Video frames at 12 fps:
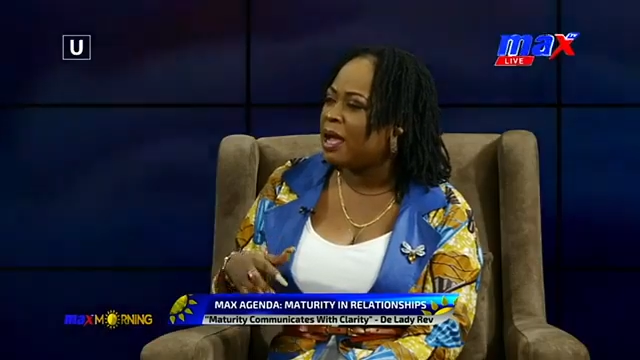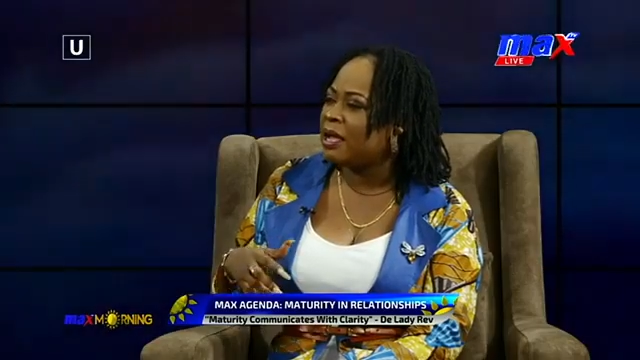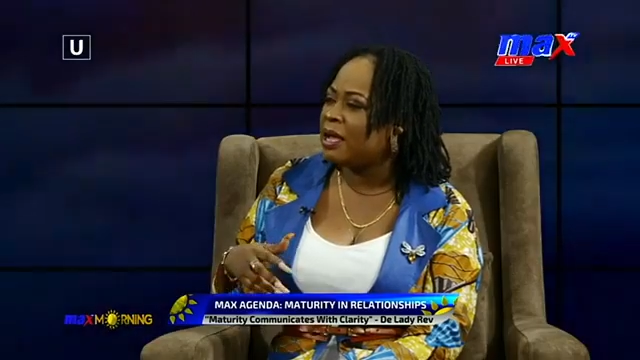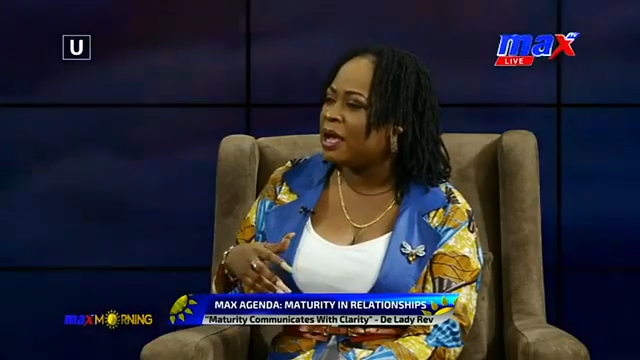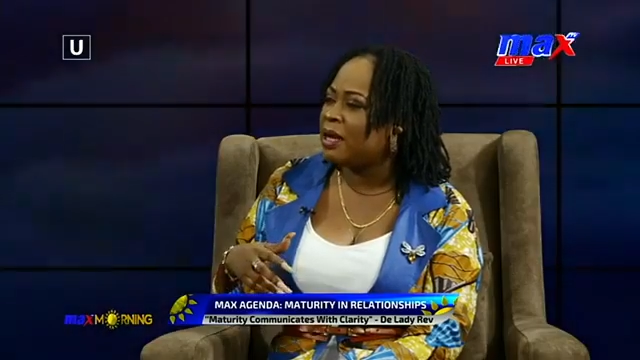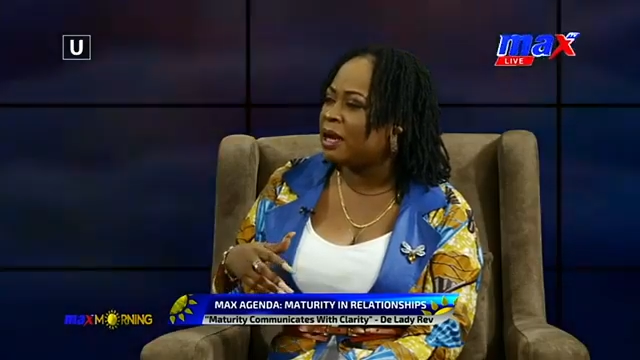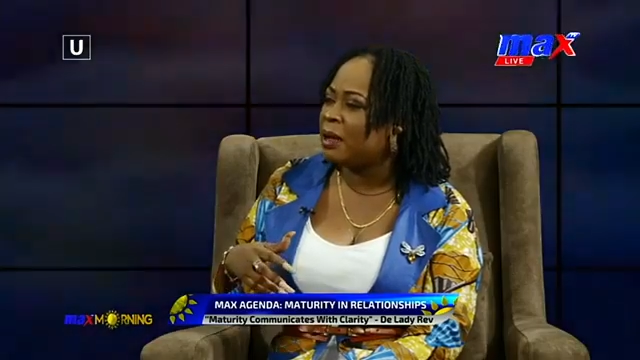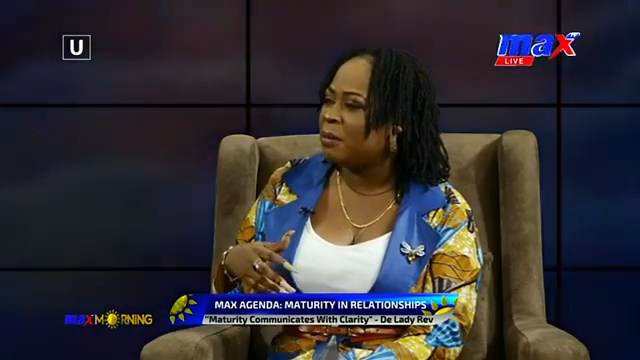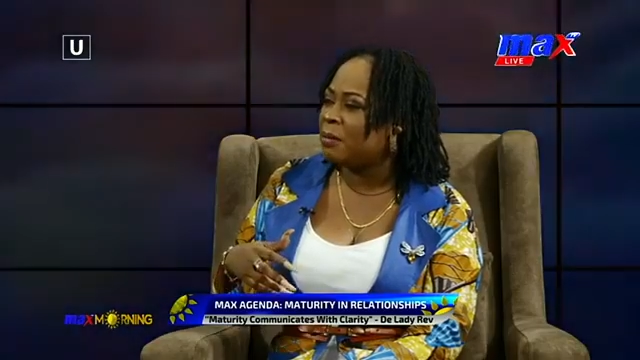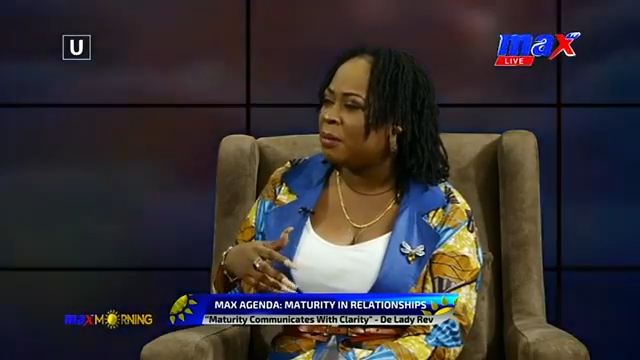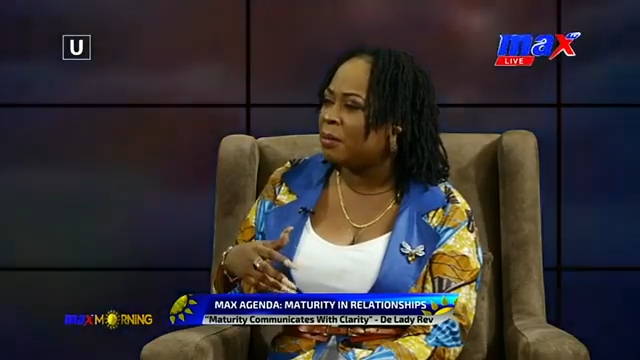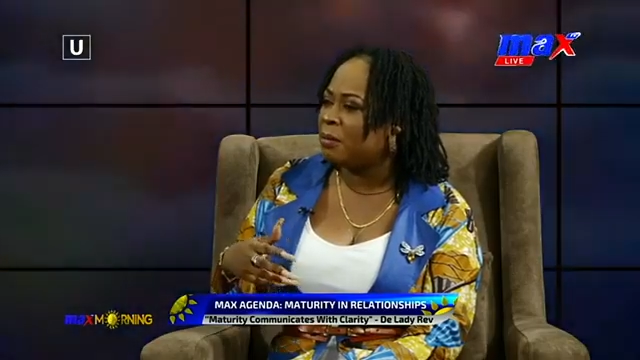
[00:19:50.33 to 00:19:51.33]

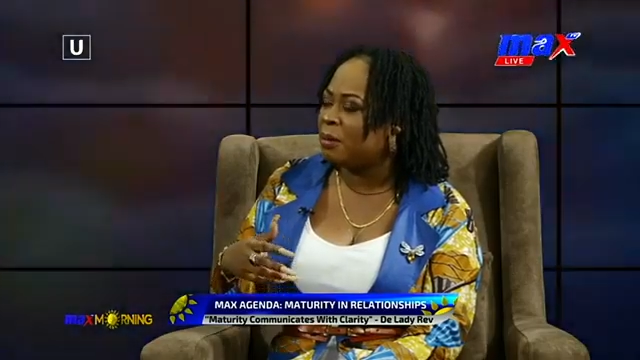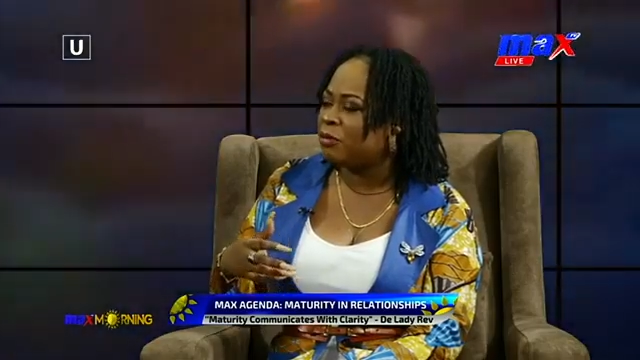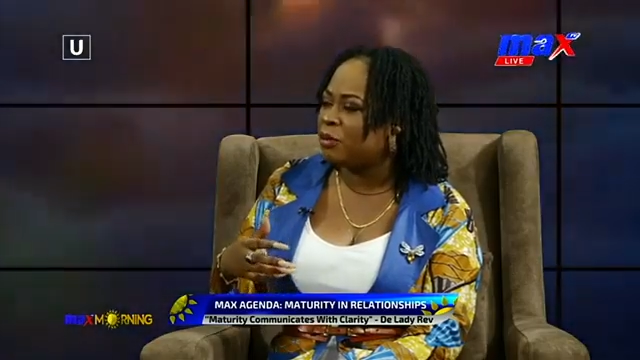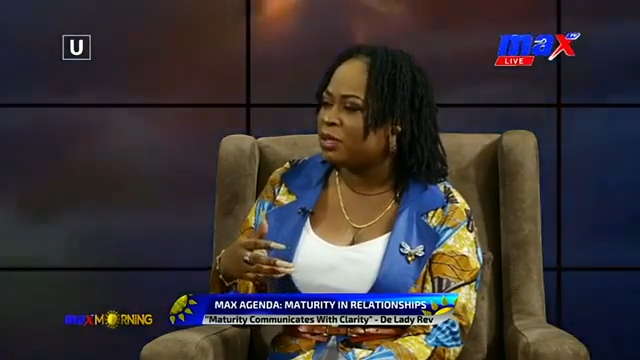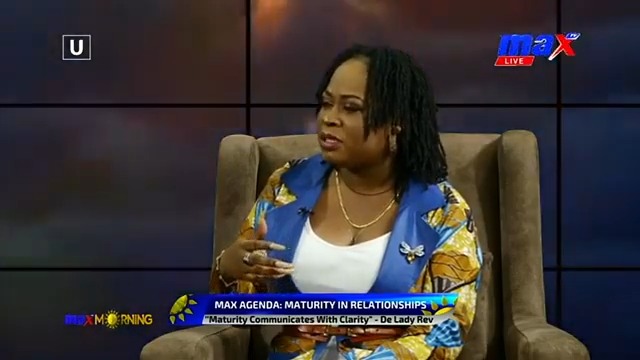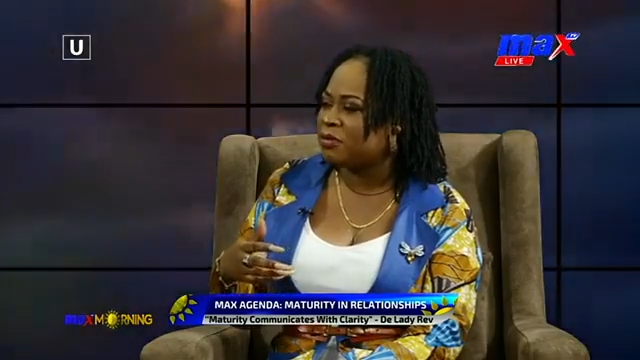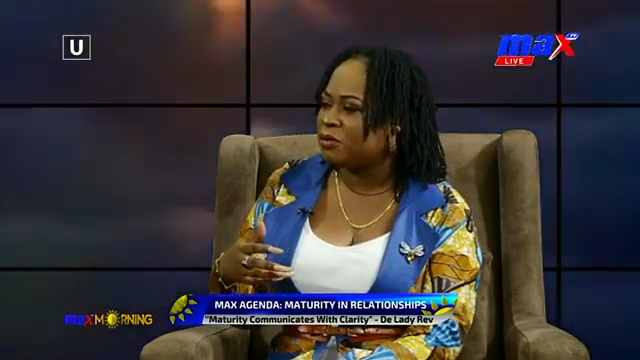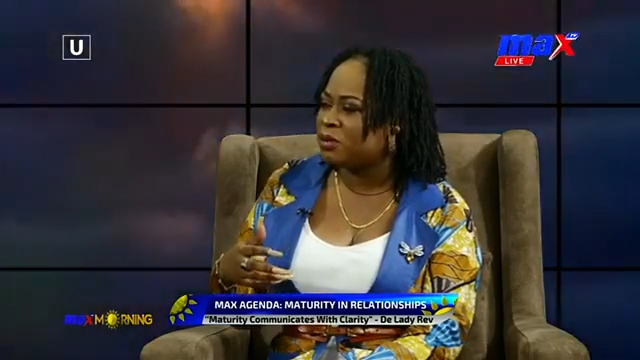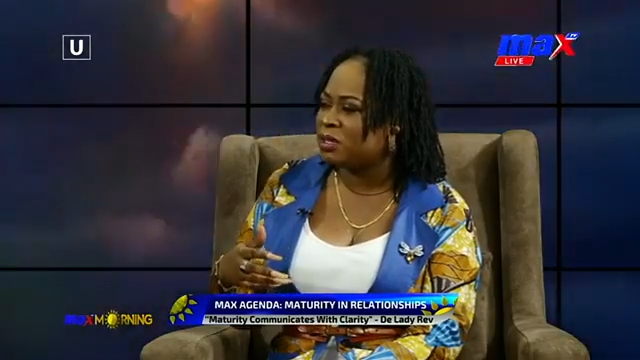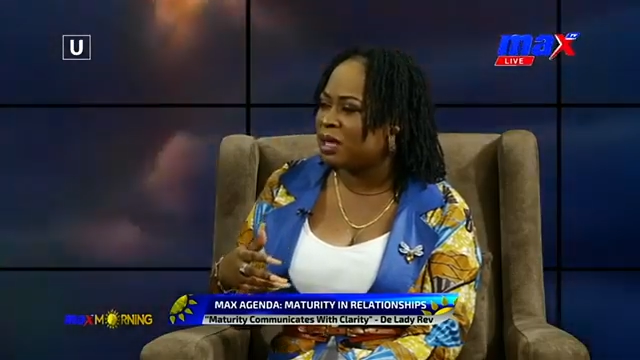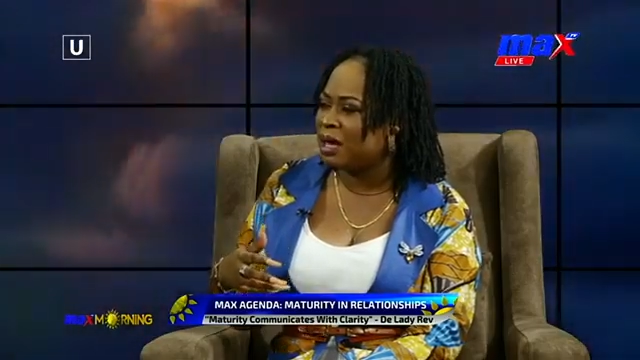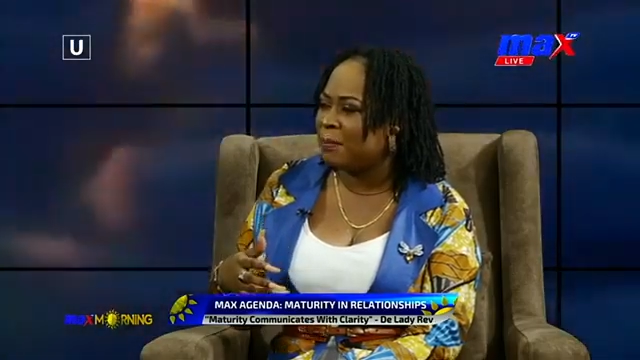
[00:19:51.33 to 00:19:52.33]
my friends
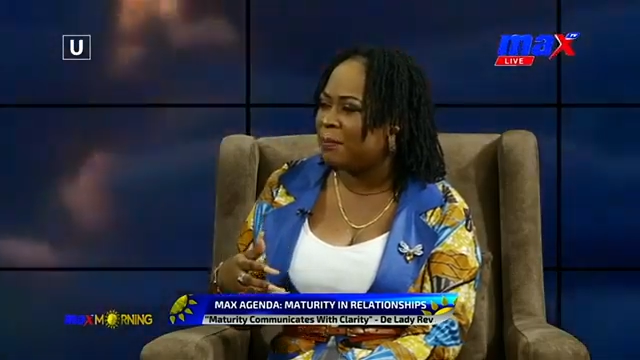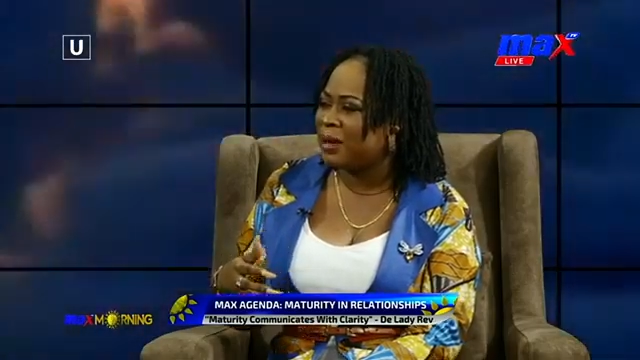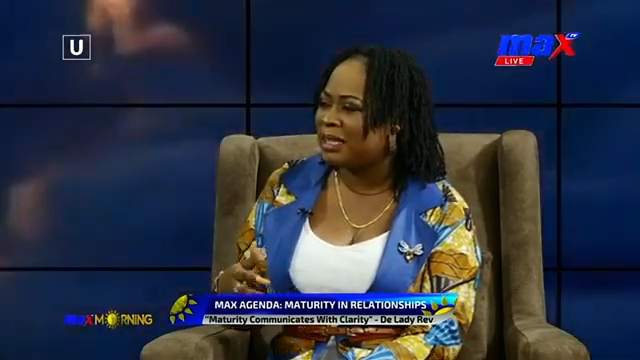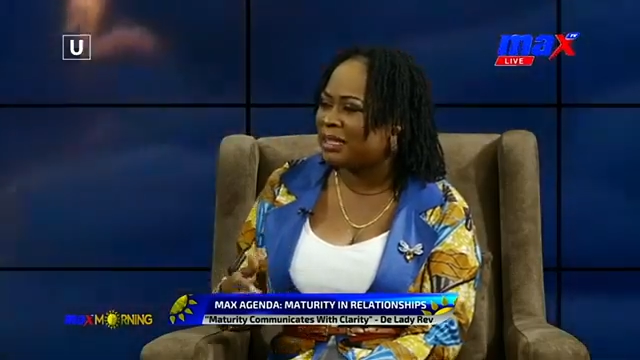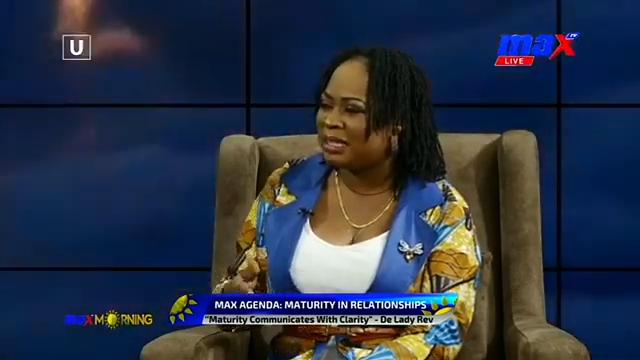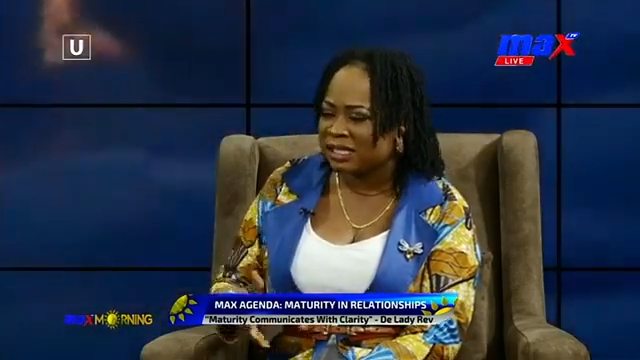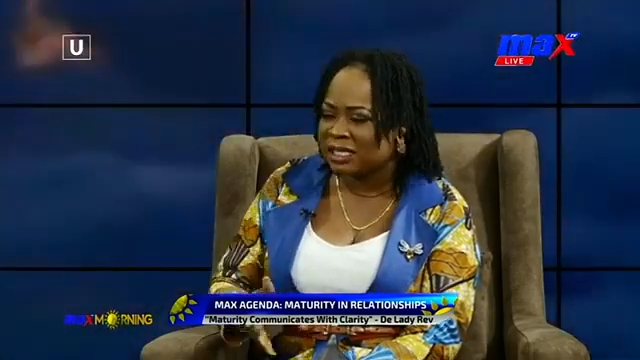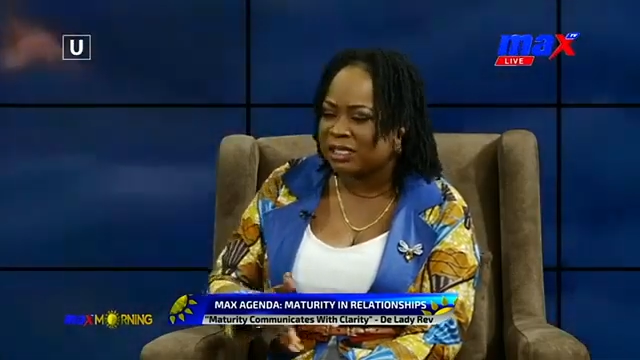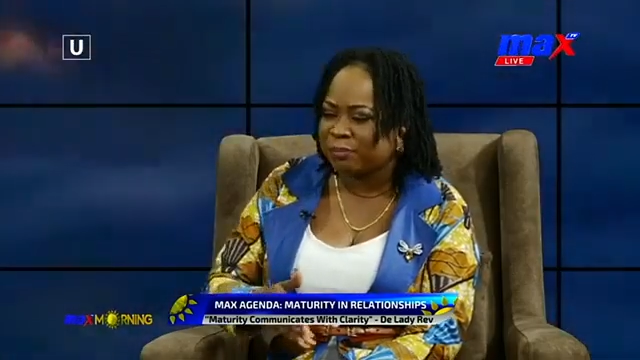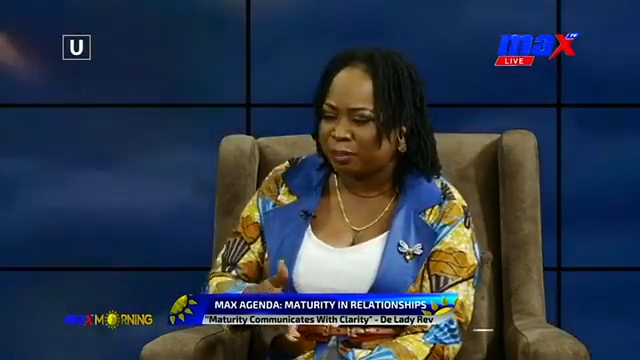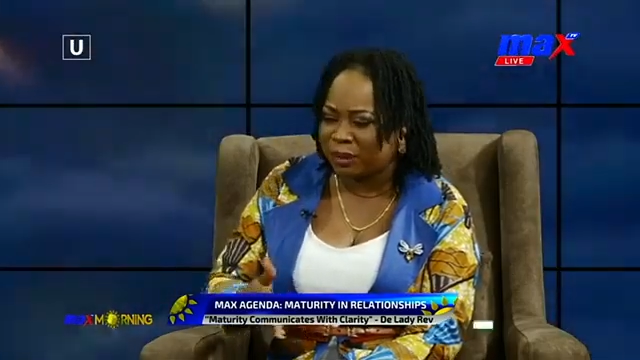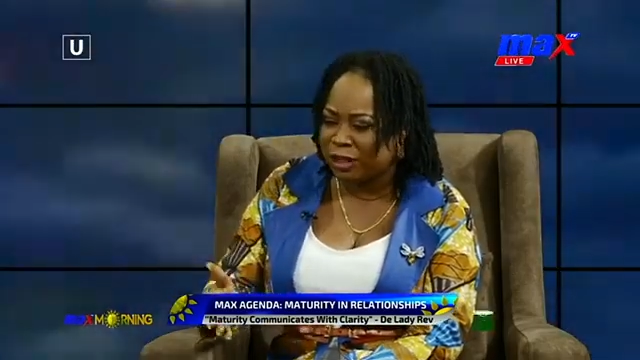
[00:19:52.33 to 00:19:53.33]
and say, but this
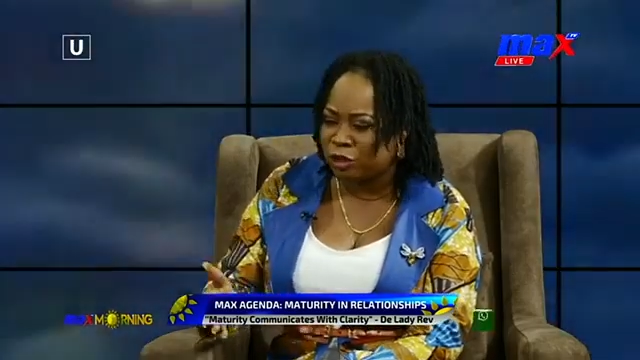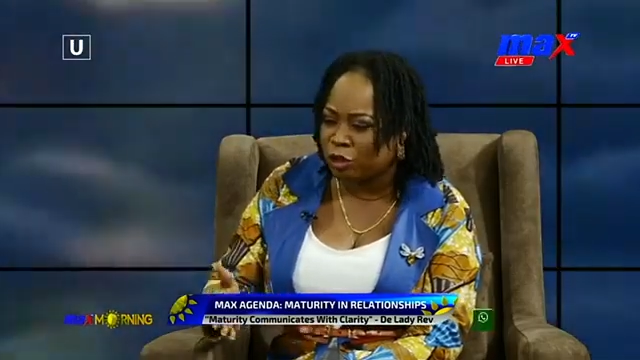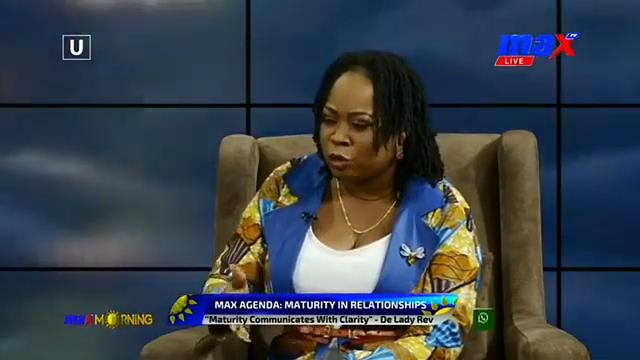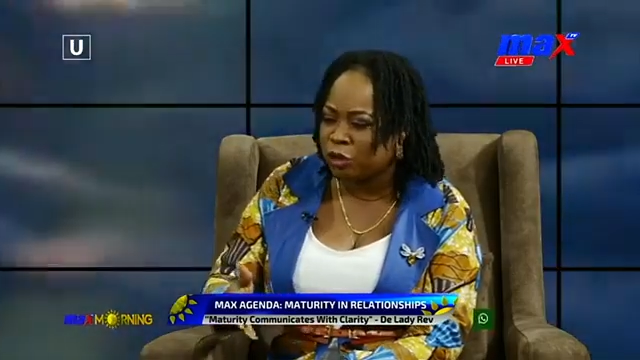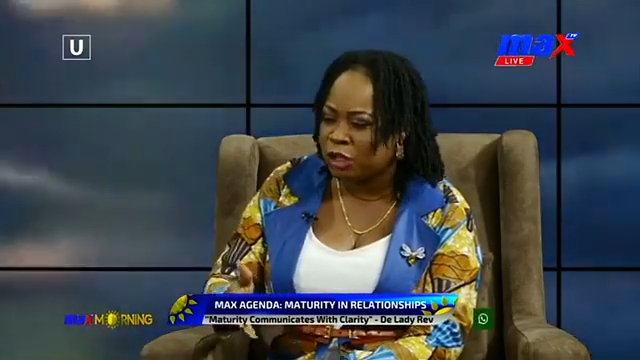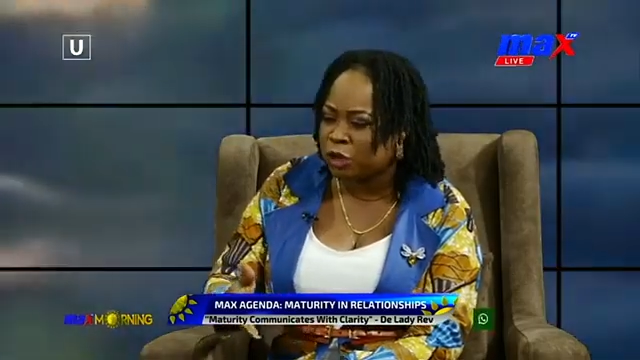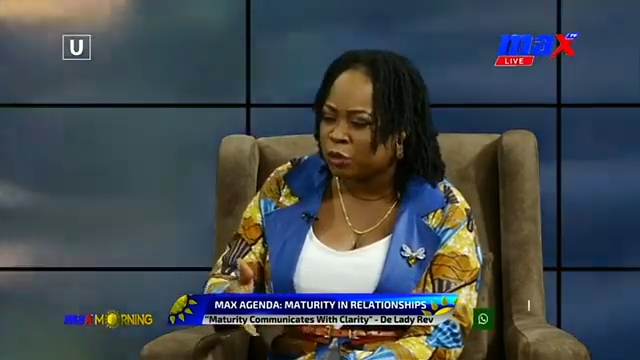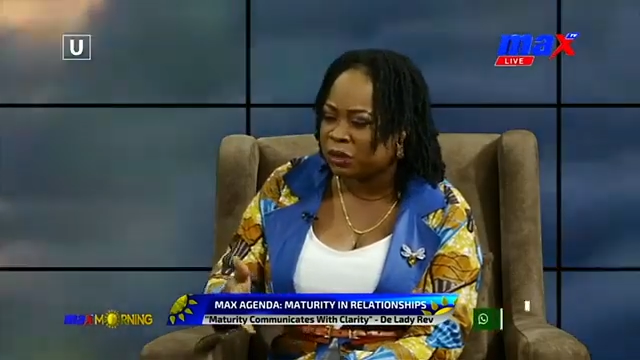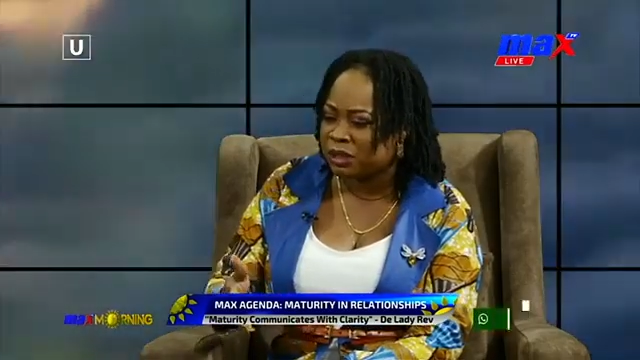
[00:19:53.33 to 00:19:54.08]
is plain. You don't need to